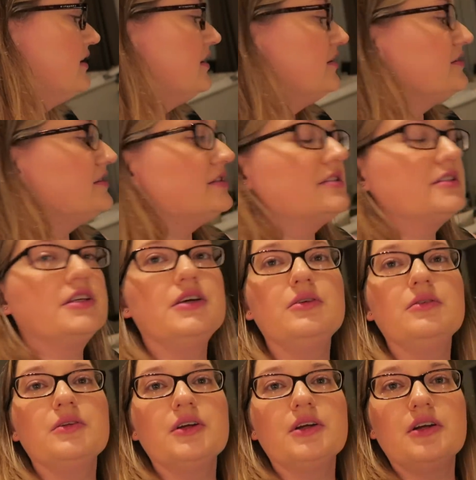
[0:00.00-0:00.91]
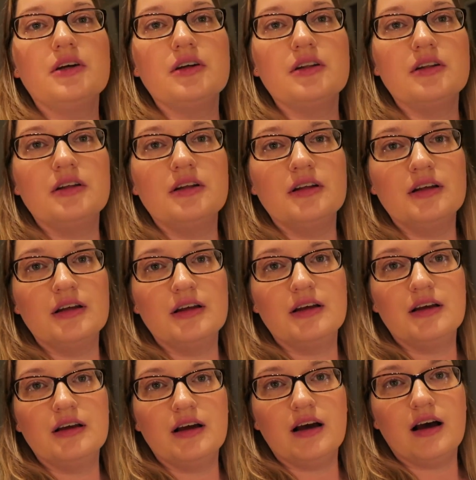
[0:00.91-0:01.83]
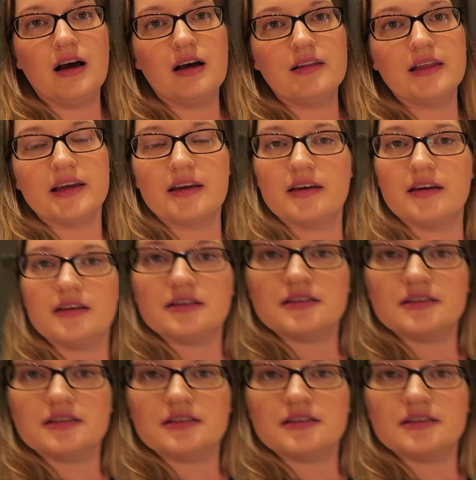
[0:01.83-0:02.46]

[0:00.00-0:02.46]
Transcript: there's this cute little uh, like